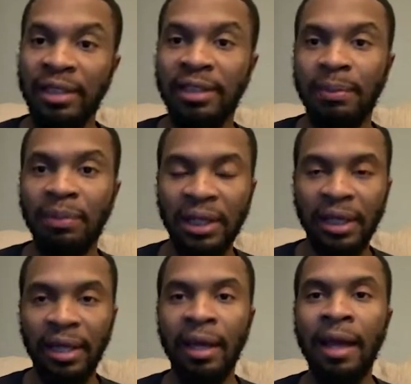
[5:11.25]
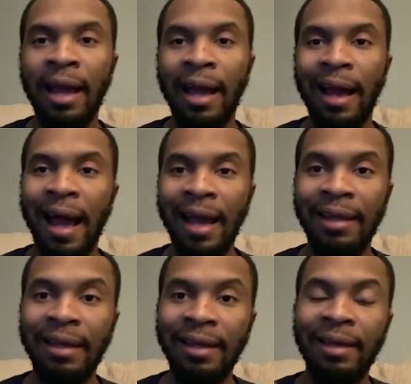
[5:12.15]
to the bucket, I
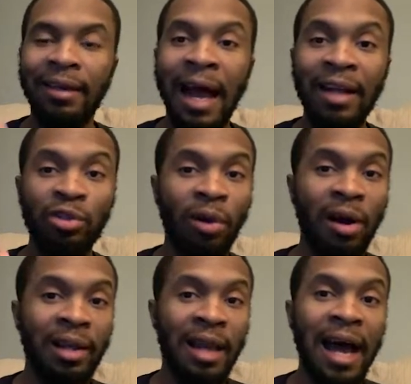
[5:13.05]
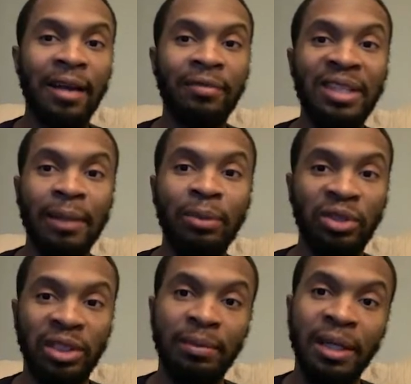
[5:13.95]
draw a lot of double
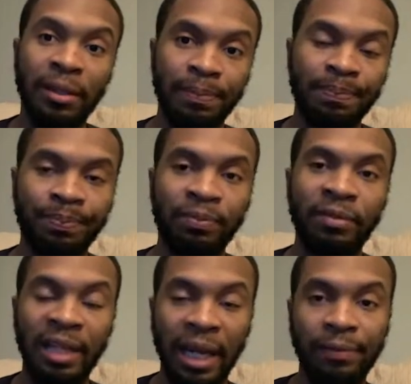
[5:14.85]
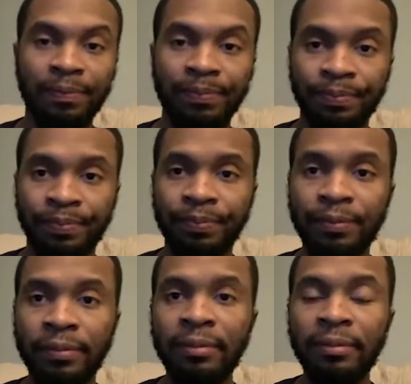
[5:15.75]
team help. Now,
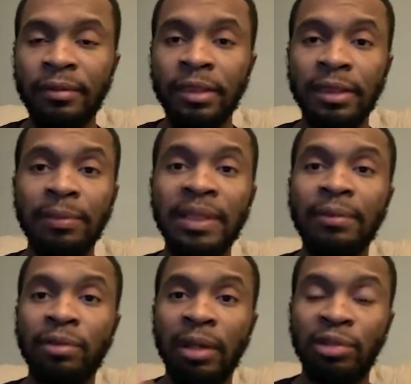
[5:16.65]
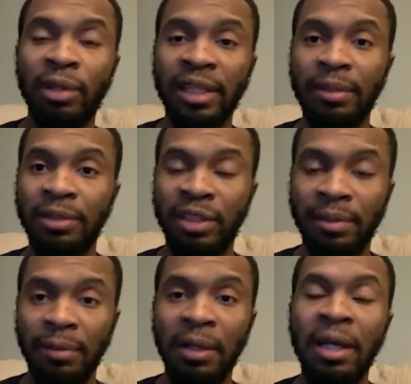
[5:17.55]
sometimes when I draw that double team
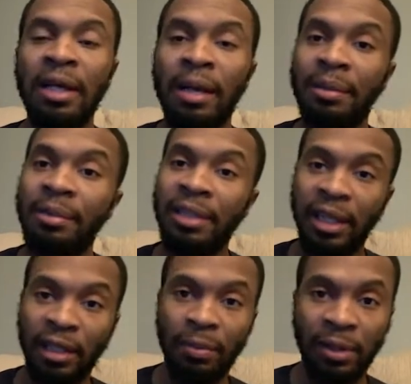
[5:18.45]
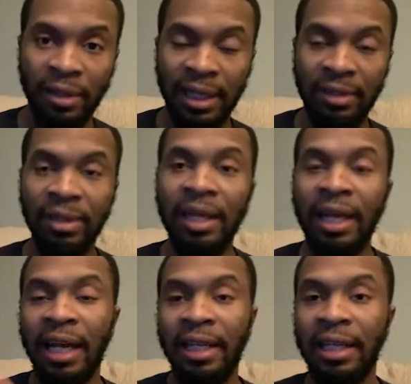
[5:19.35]
help, I'm able to kick the ball out
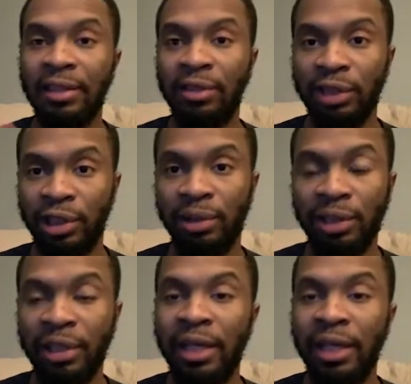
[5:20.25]
and get it to a shooter,